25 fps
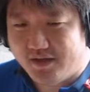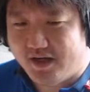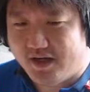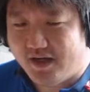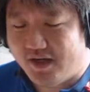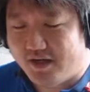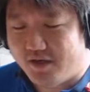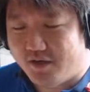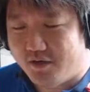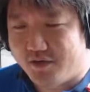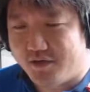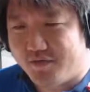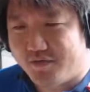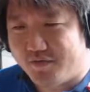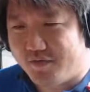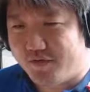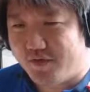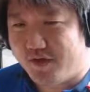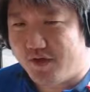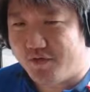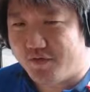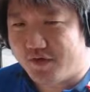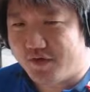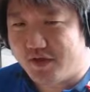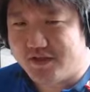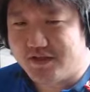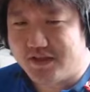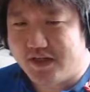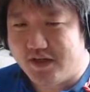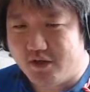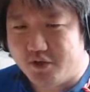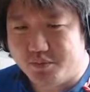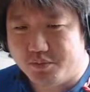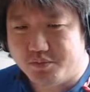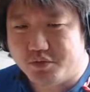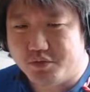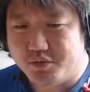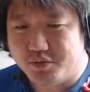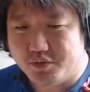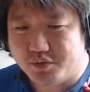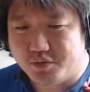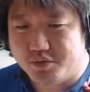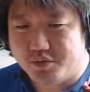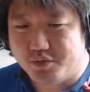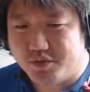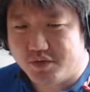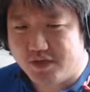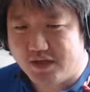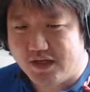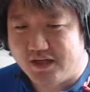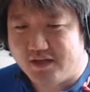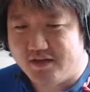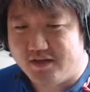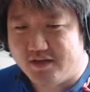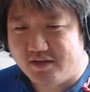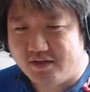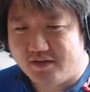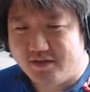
Of course I hope to get